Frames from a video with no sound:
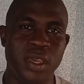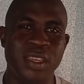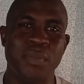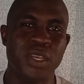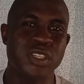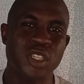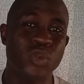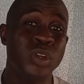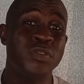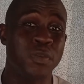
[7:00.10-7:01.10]
yeah, because it's
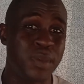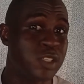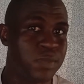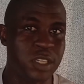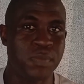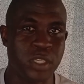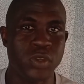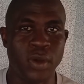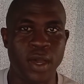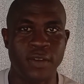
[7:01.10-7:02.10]
one of the best placements
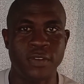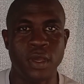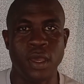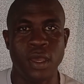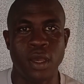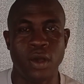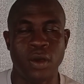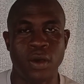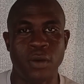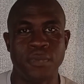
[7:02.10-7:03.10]
to have
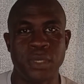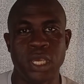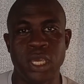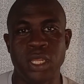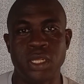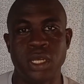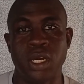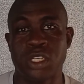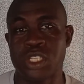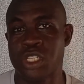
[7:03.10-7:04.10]
in
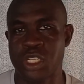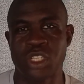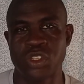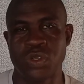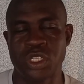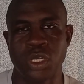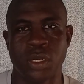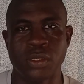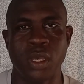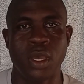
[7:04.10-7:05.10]
a synastry
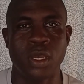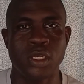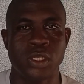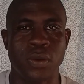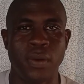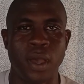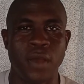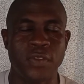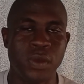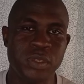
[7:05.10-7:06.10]
chart. So
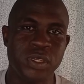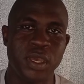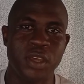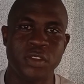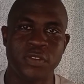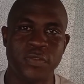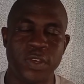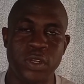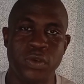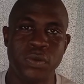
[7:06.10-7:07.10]
I've come to the end of the
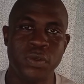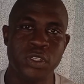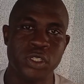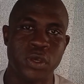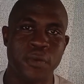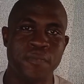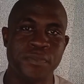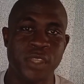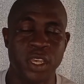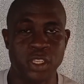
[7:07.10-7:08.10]
video. So
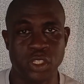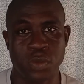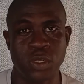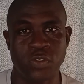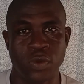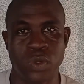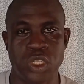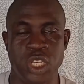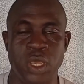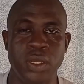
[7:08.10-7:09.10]
thank you so much for
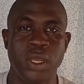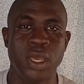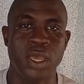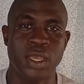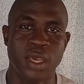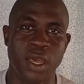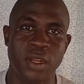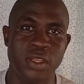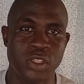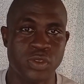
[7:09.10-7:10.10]
watching.
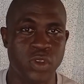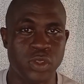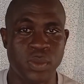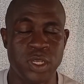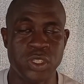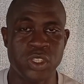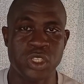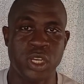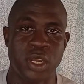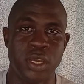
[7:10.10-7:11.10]
Kindly subscribe to my YouTube
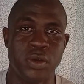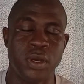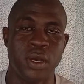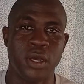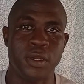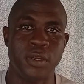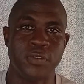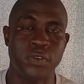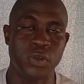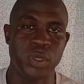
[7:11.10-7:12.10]
channel and
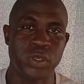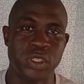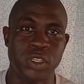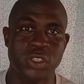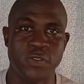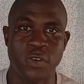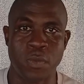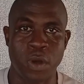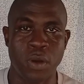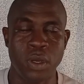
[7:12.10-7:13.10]
follow me on TikTok for
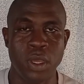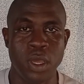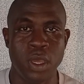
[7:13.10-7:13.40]
more.